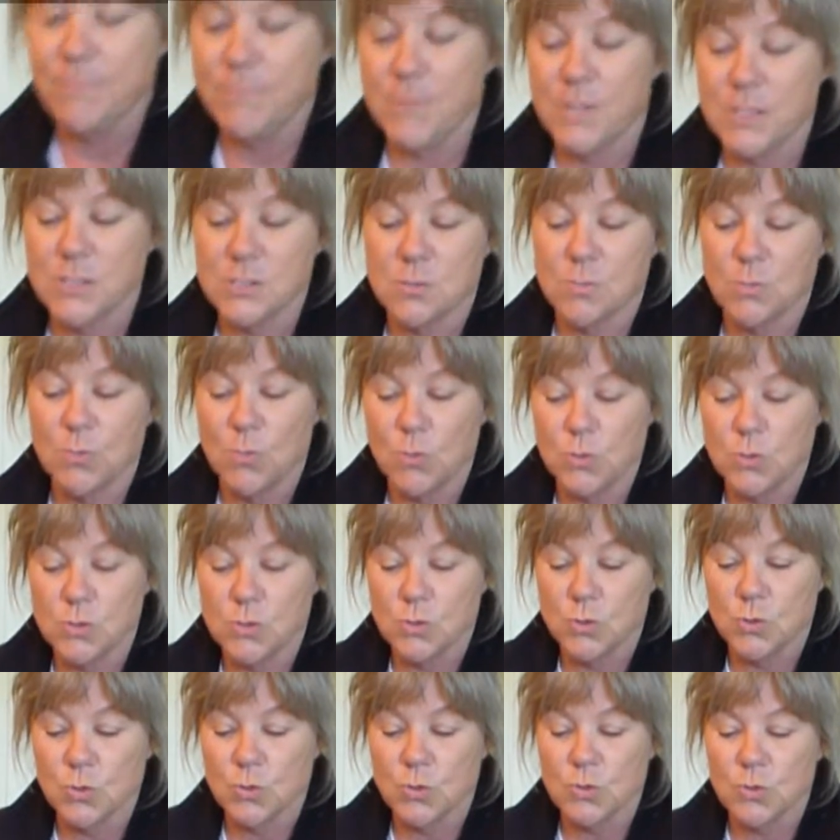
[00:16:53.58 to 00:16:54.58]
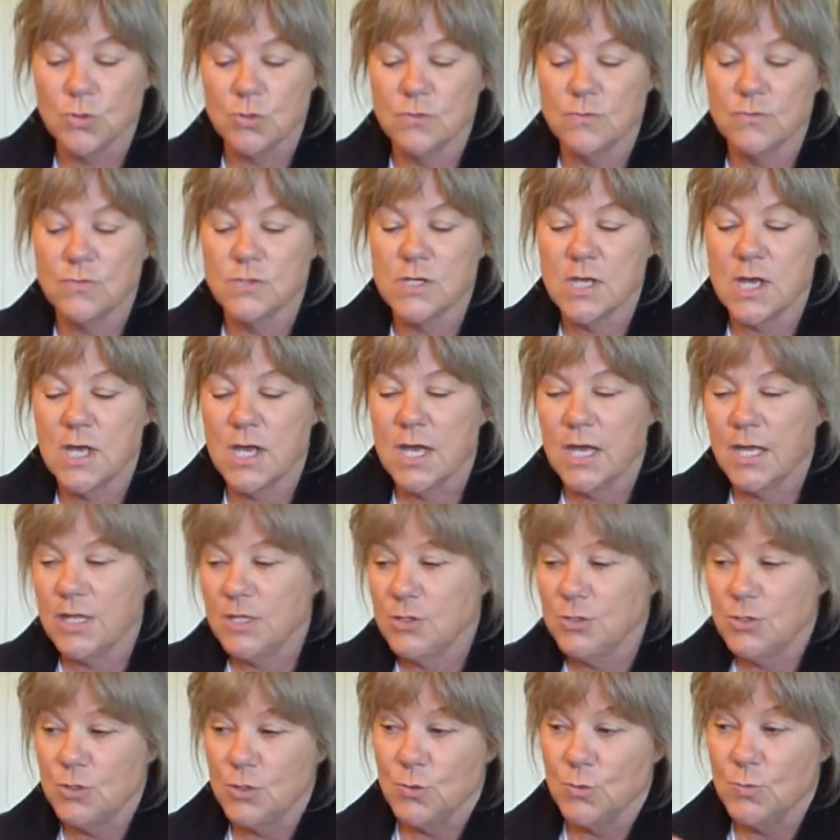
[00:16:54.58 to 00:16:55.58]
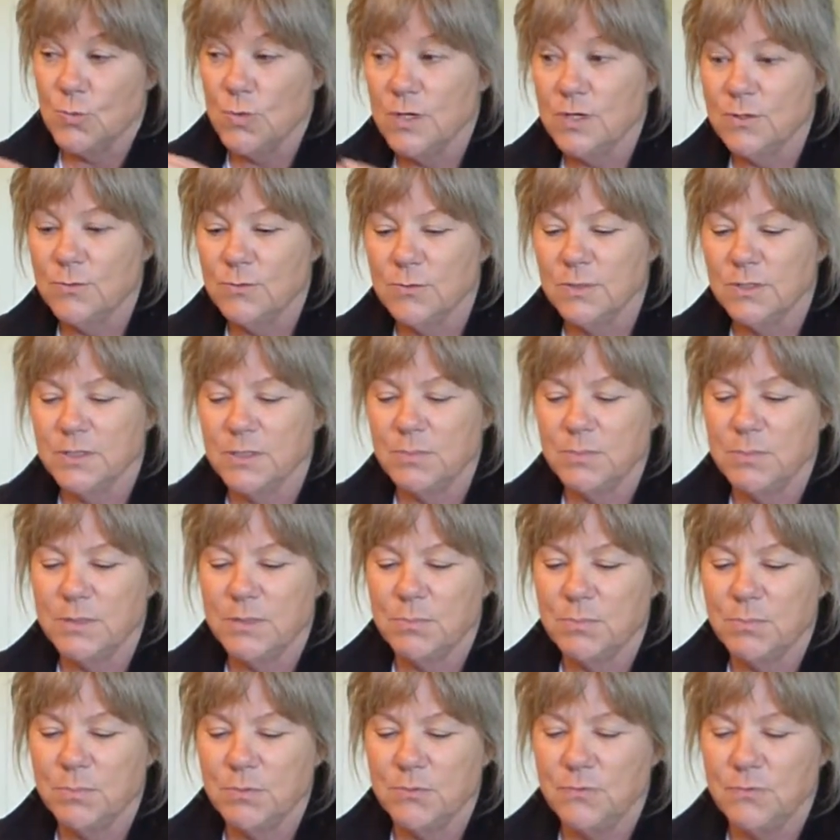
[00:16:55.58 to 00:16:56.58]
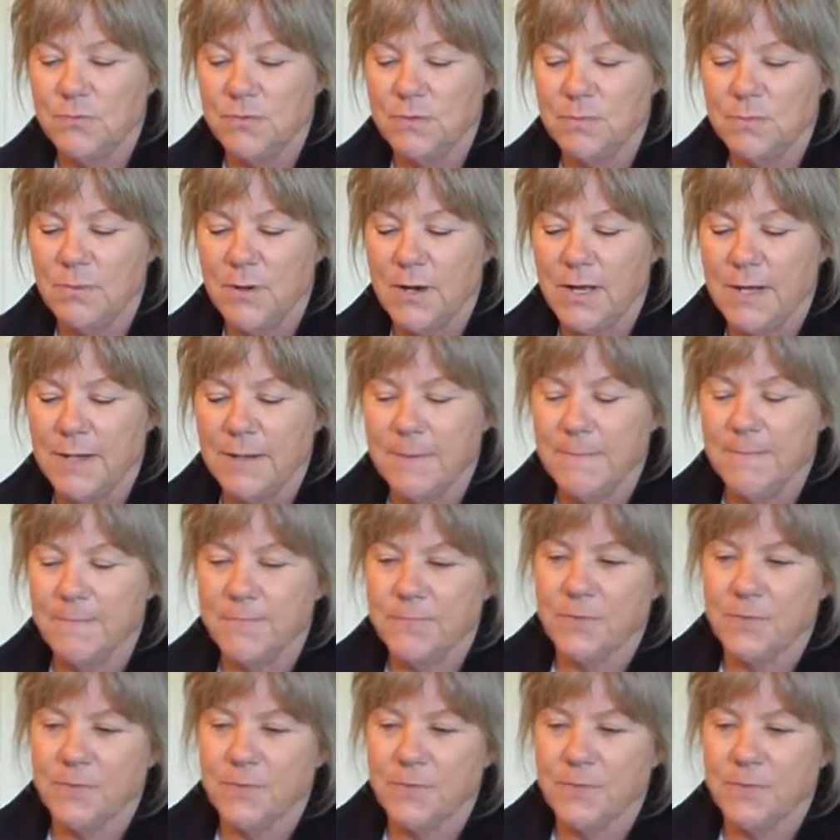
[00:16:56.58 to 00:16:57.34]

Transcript: make some hors d'oeuvres and you don't want a really big poofy bread.